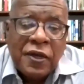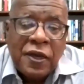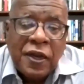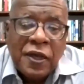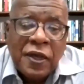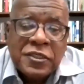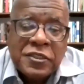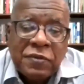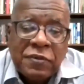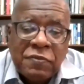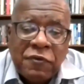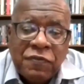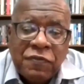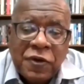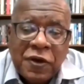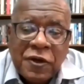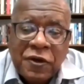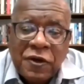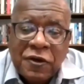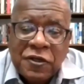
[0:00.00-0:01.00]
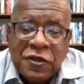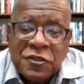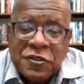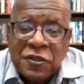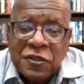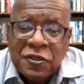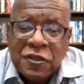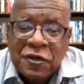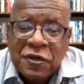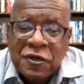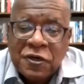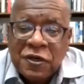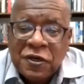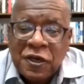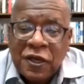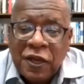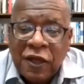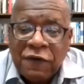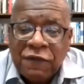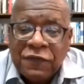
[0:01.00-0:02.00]
unlike some of my colleagues on the
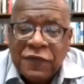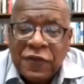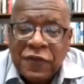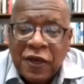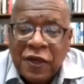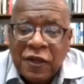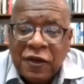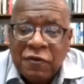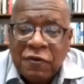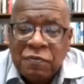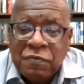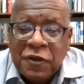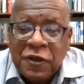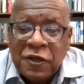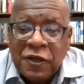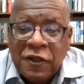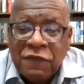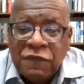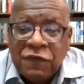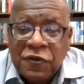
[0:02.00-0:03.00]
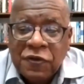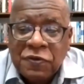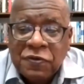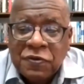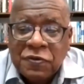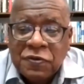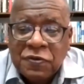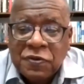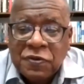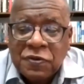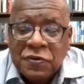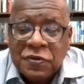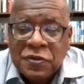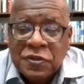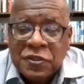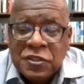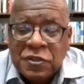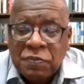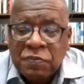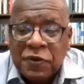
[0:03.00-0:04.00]
hard left, I don't believe you
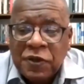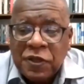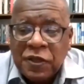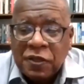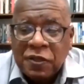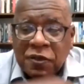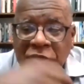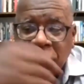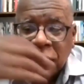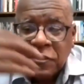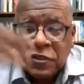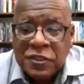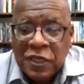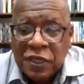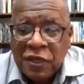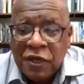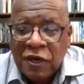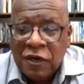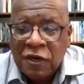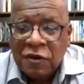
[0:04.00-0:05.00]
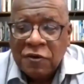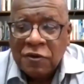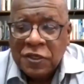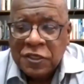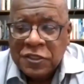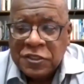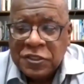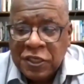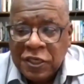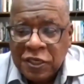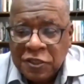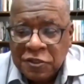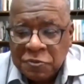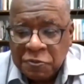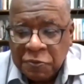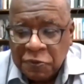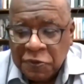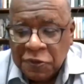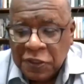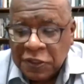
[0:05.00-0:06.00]
simply say, oh, history
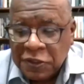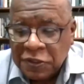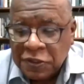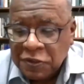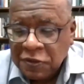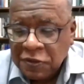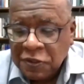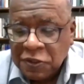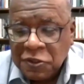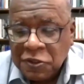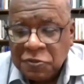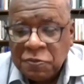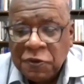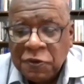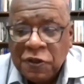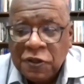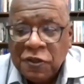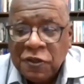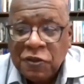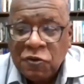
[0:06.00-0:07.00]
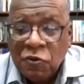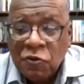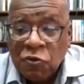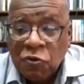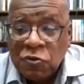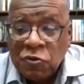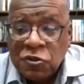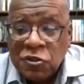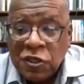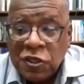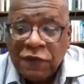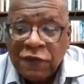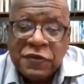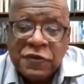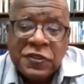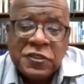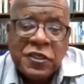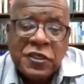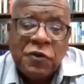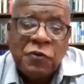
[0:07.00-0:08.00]
has brought us to this point. You also
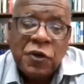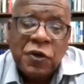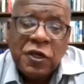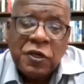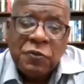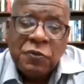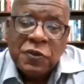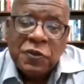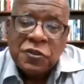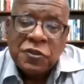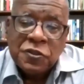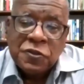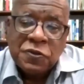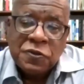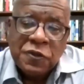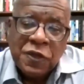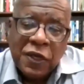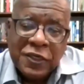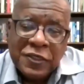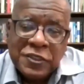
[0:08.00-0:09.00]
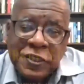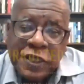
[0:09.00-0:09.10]
have to say, what did we do